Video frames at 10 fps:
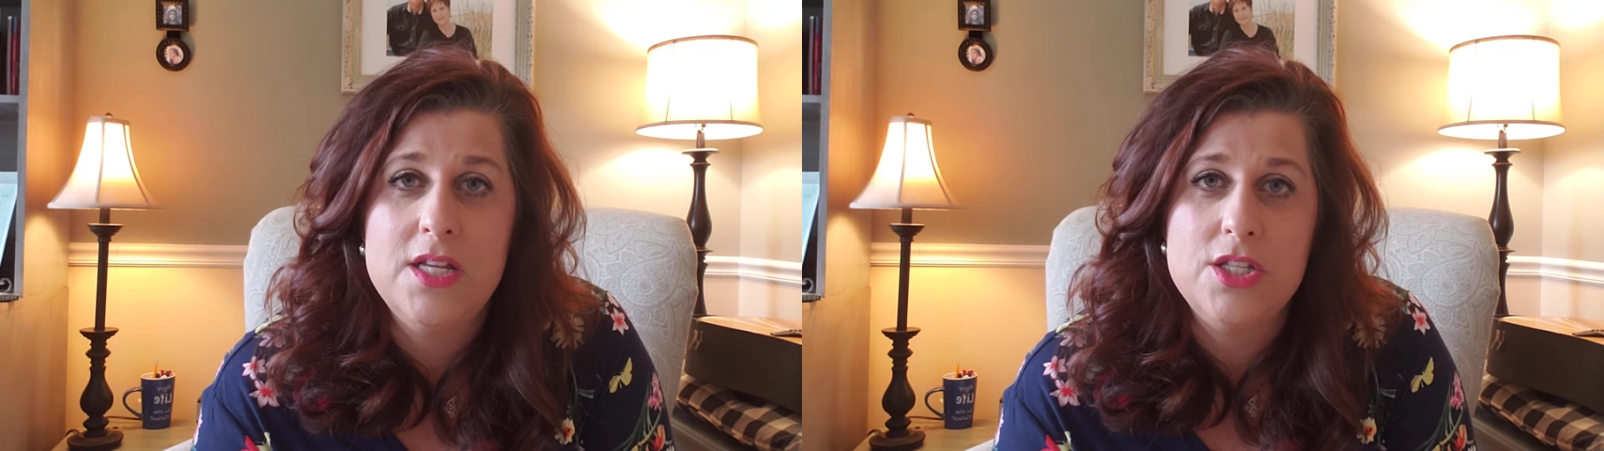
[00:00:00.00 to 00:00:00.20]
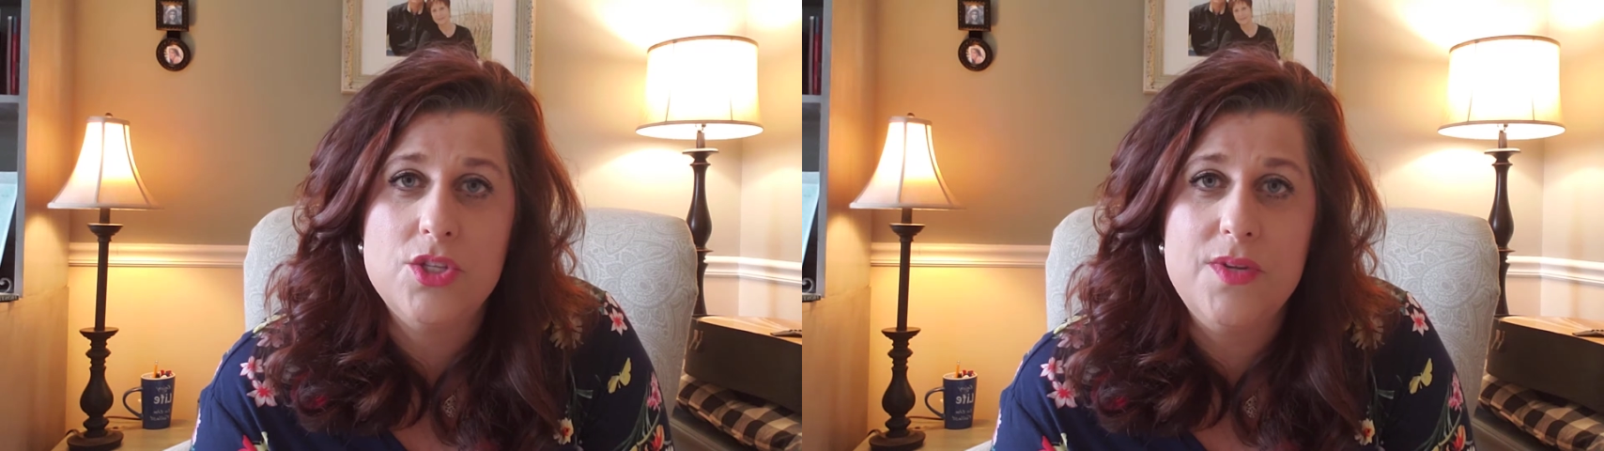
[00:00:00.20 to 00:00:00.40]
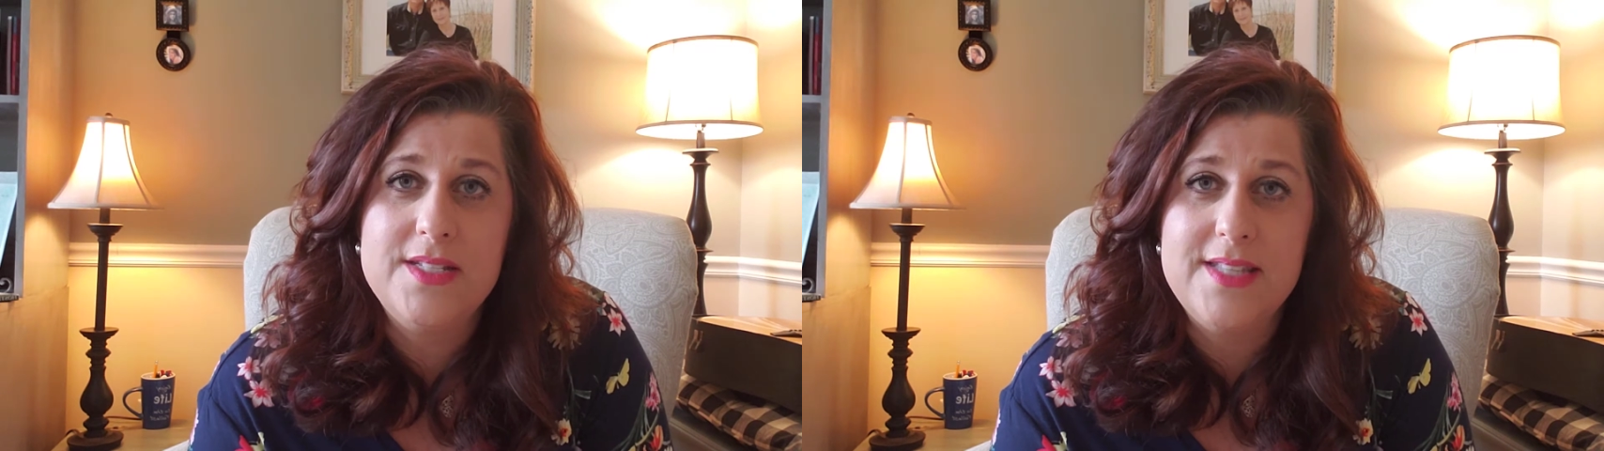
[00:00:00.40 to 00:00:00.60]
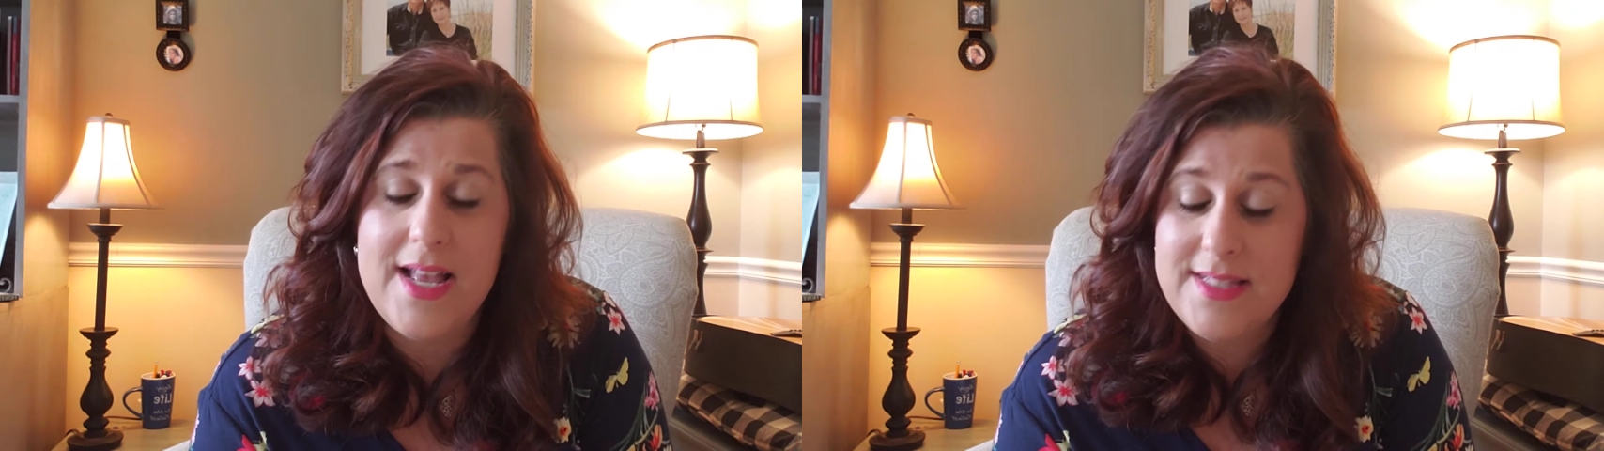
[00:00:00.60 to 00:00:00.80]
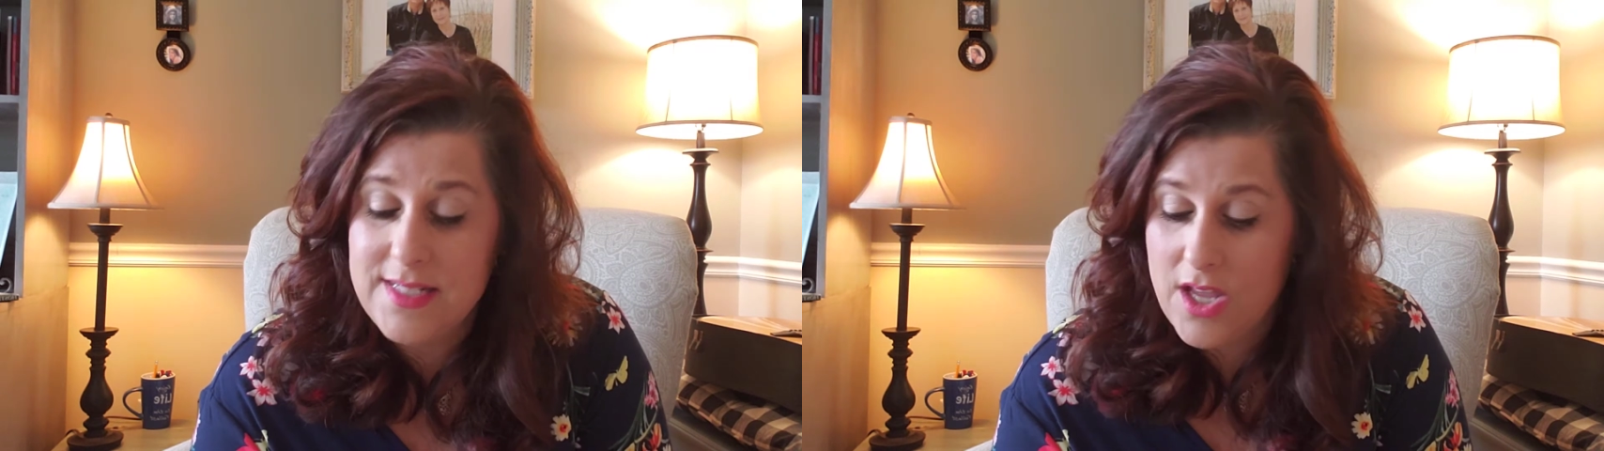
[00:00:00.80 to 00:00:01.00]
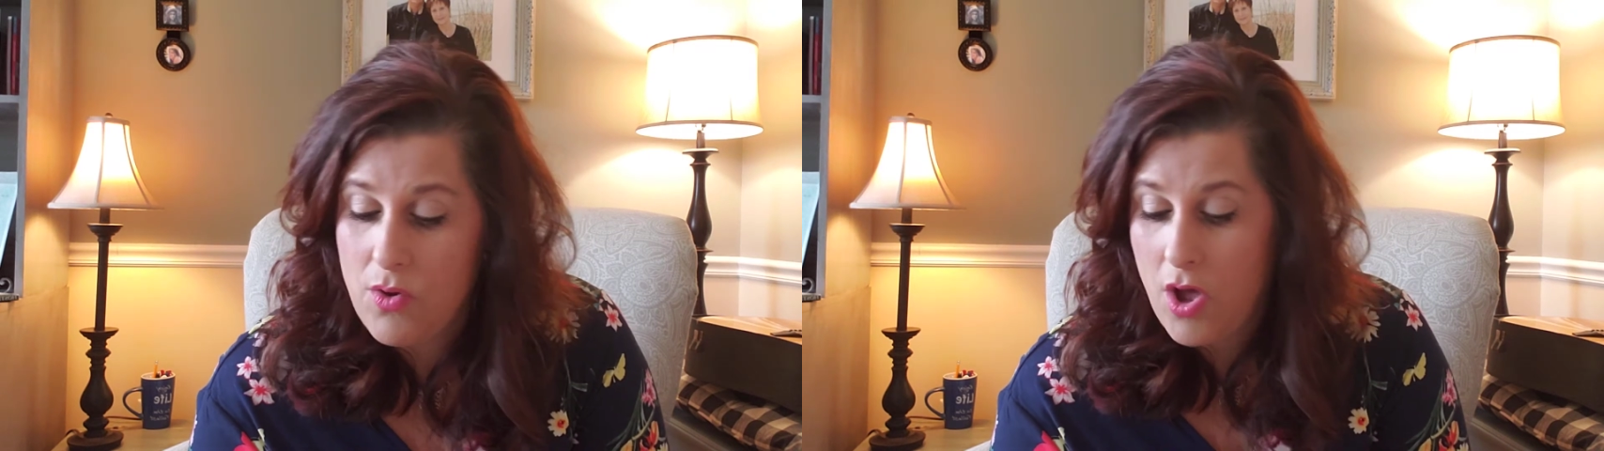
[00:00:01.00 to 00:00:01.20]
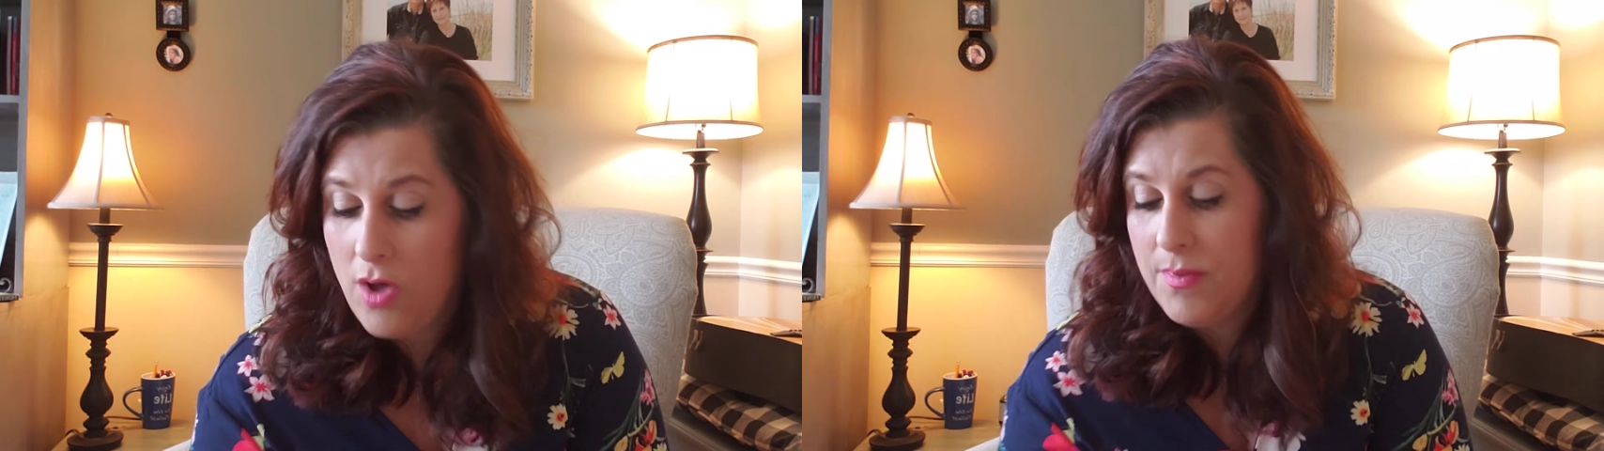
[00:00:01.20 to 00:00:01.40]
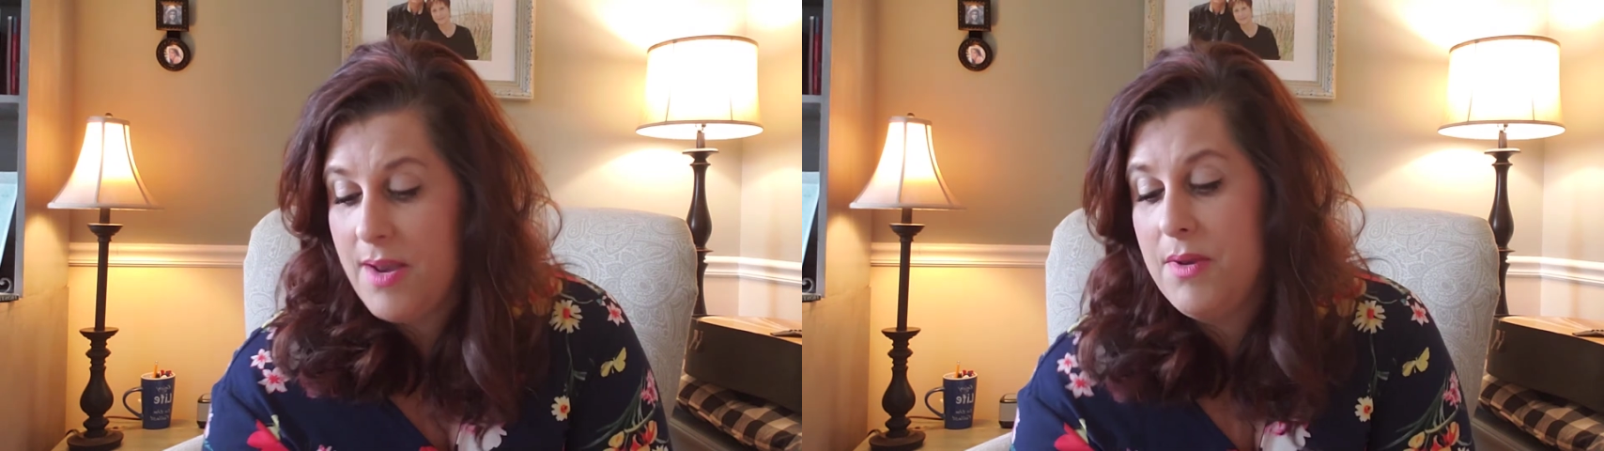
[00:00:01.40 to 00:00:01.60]
So he decides to go
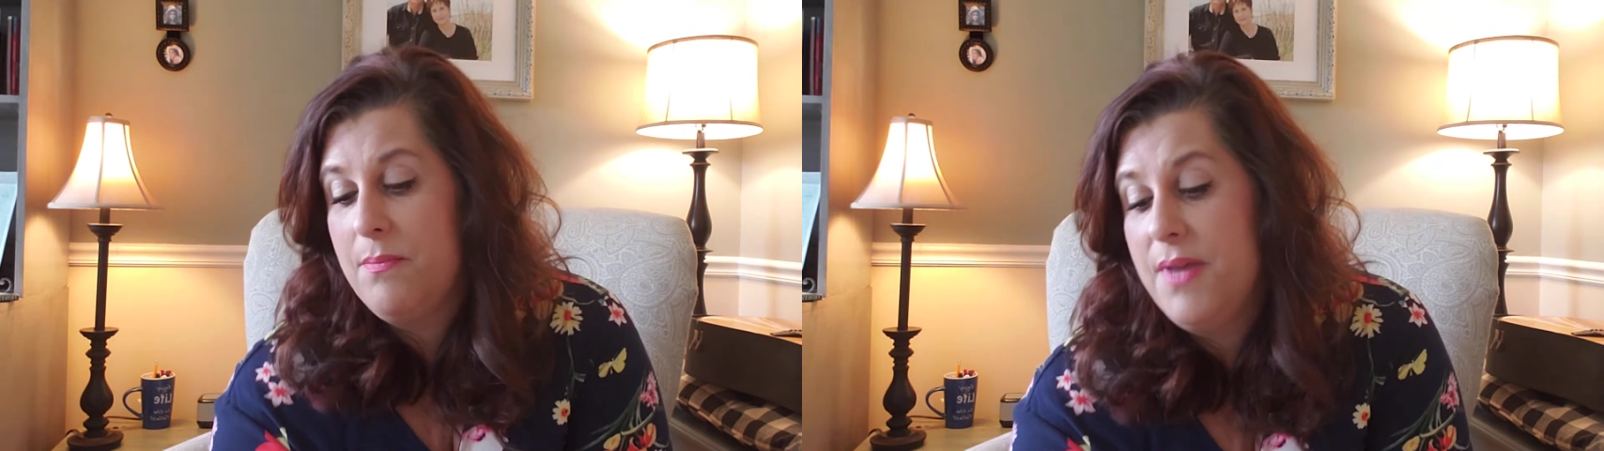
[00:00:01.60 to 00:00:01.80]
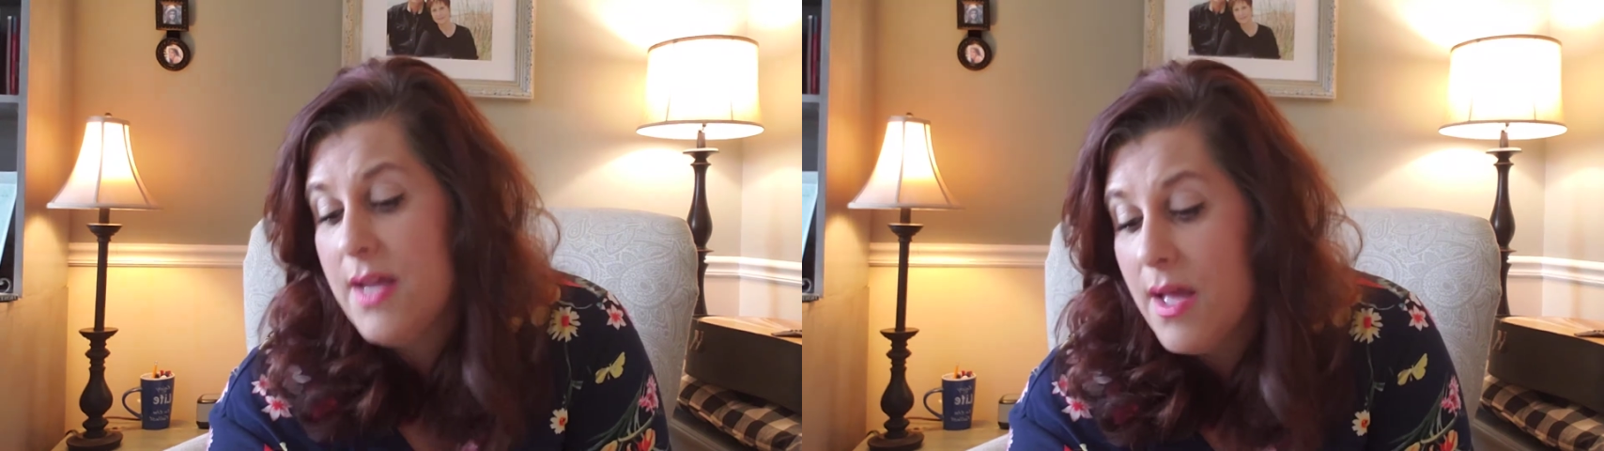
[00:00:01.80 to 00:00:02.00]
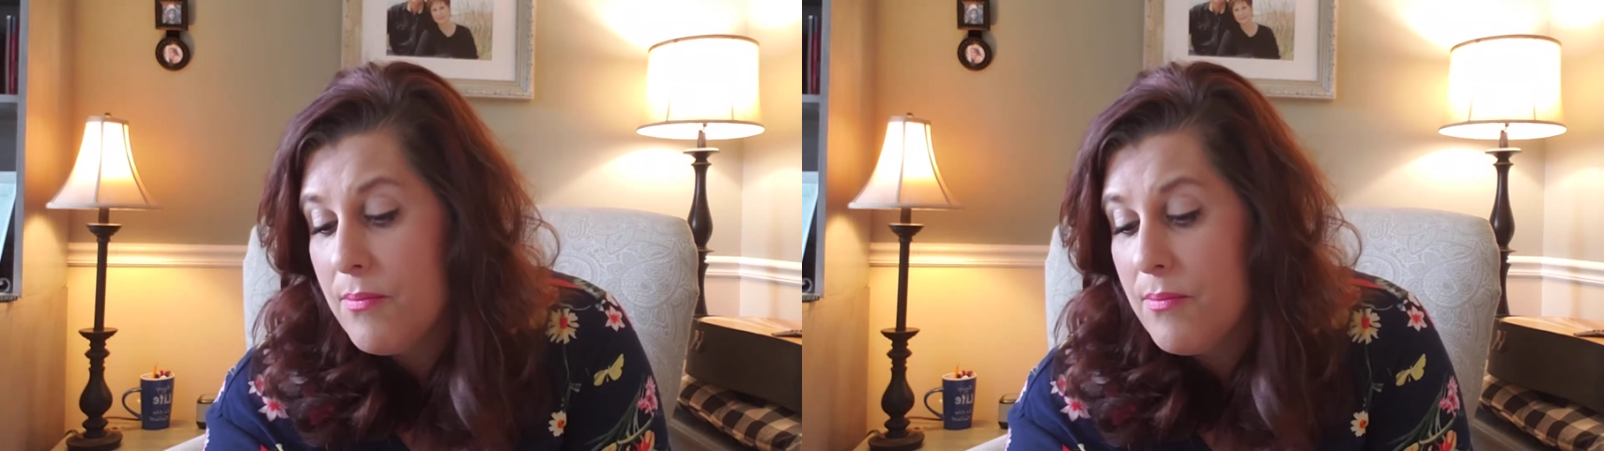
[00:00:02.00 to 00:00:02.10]
home and I'm going to pick up